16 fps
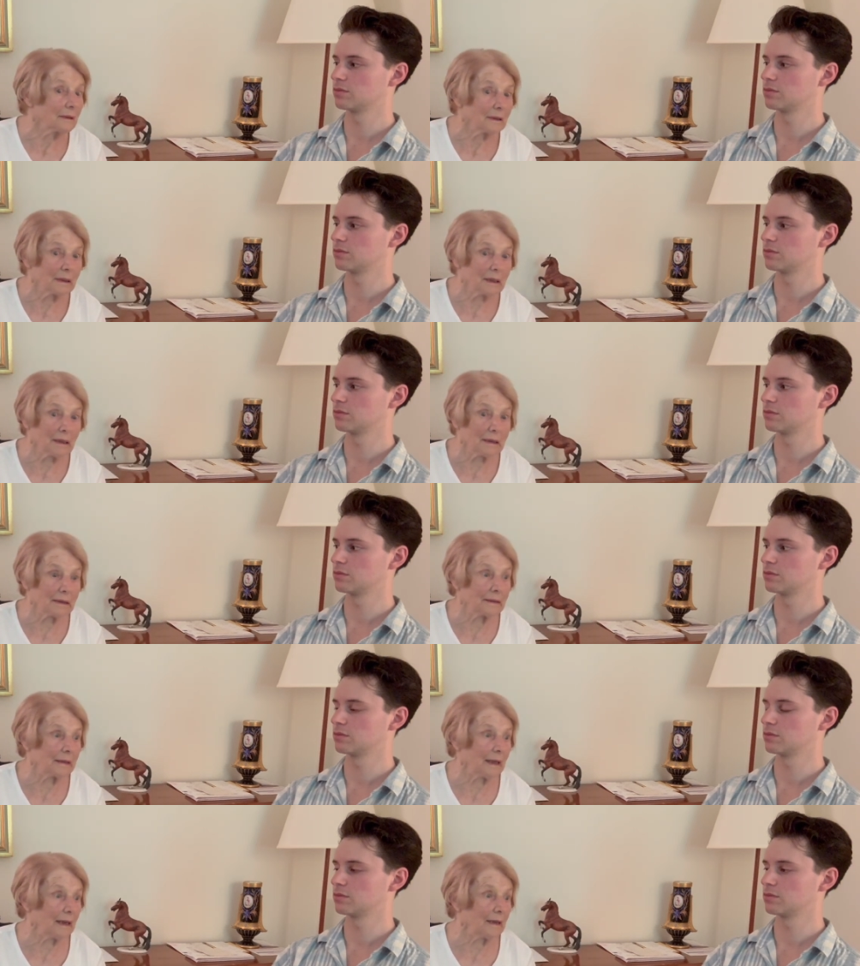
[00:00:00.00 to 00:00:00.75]

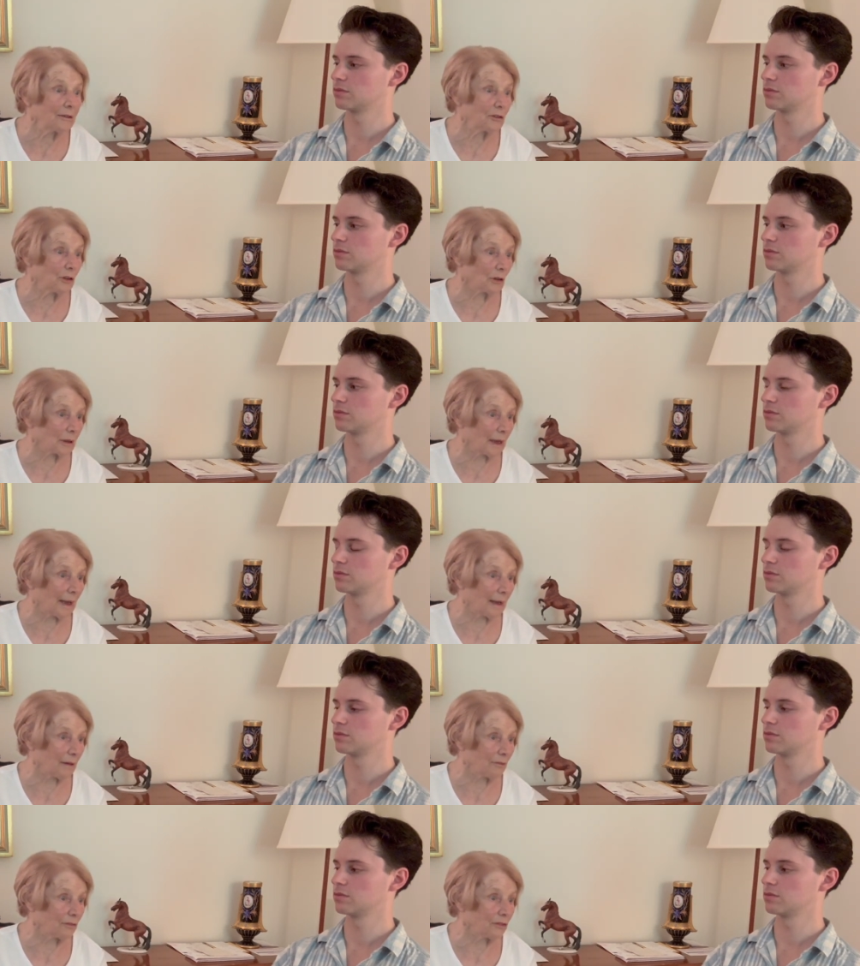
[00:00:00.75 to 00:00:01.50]
Speaker 1: really takes your
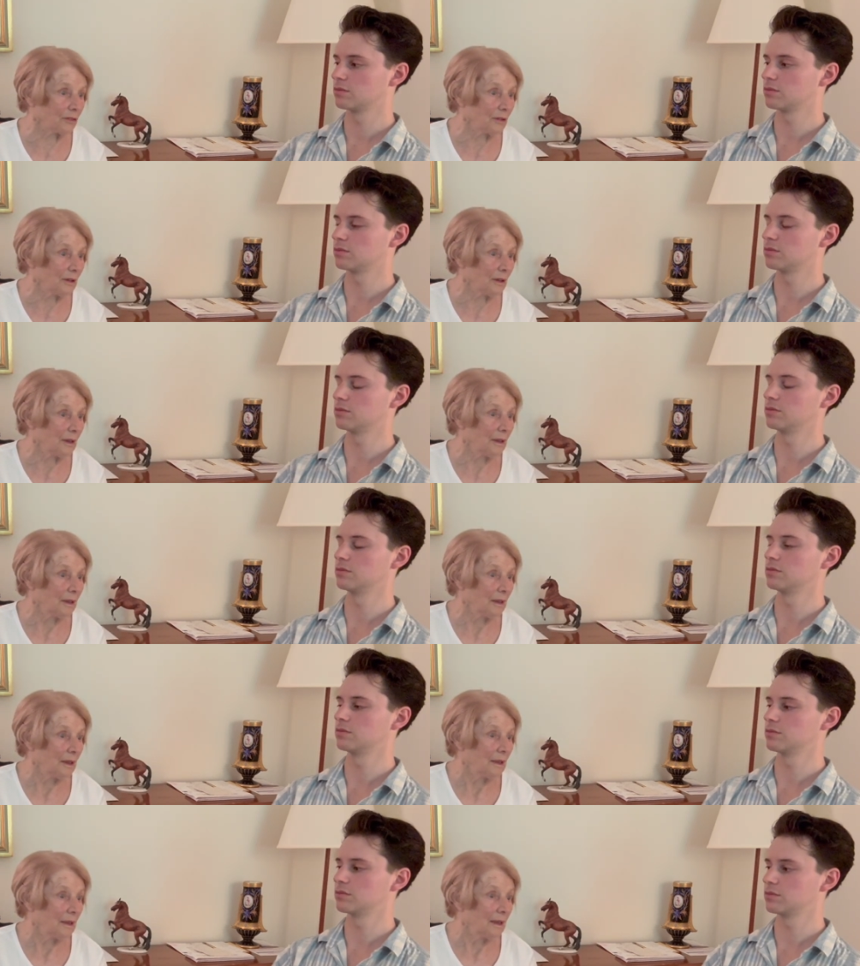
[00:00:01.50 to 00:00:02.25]
life.
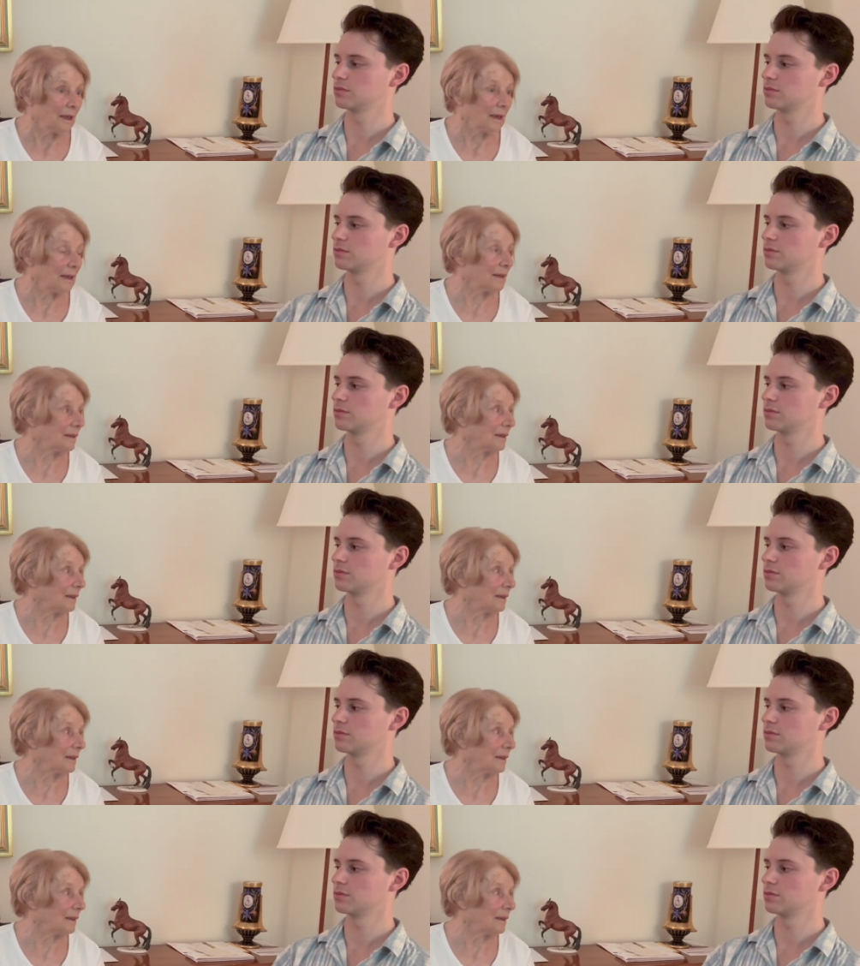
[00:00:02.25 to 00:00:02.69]
Mm. I,